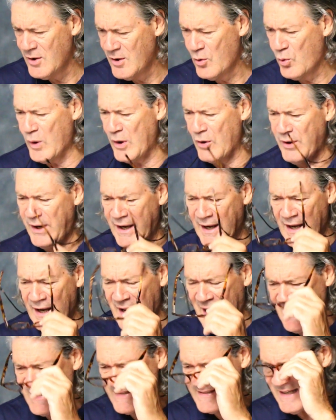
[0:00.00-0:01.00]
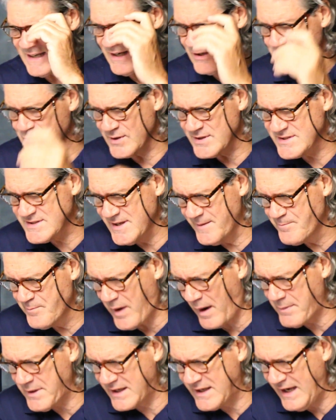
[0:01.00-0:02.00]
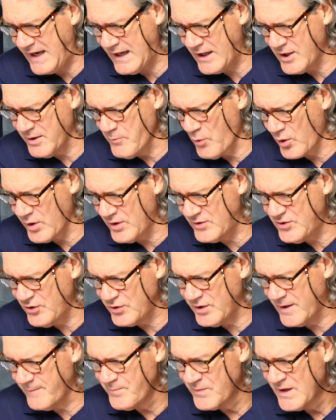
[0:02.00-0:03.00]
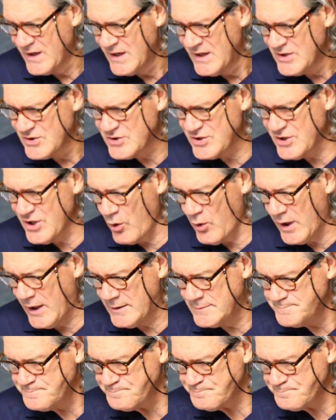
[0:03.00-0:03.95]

Wherein lies the interest? Bobby King, good morning to you. But you know what?